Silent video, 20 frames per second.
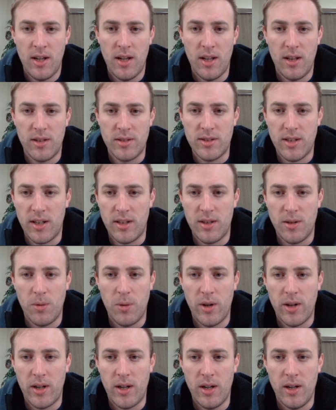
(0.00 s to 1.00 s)
It looks like they're
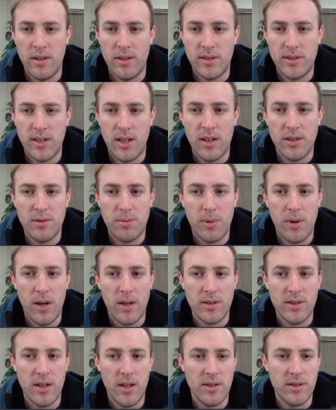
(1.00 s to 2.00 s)
working on the sales
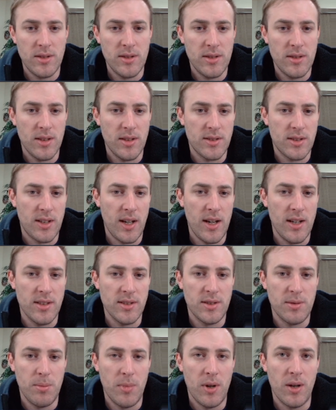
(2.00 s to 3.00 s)
processor that
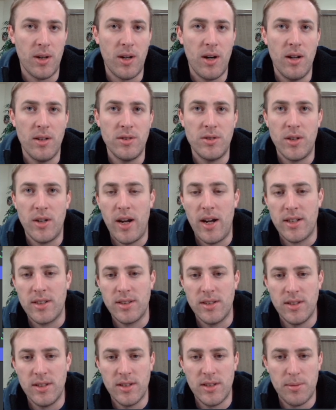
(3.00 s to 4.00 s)
scans smart
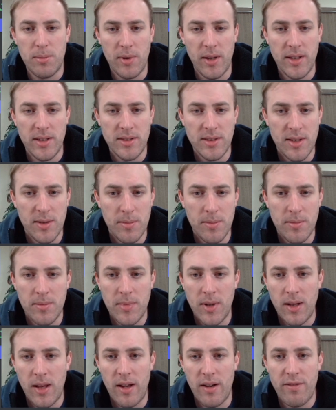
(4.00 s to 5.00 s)
contracts and displays them
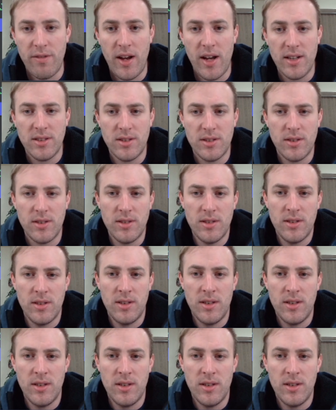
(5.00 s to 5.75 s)
a lot faster.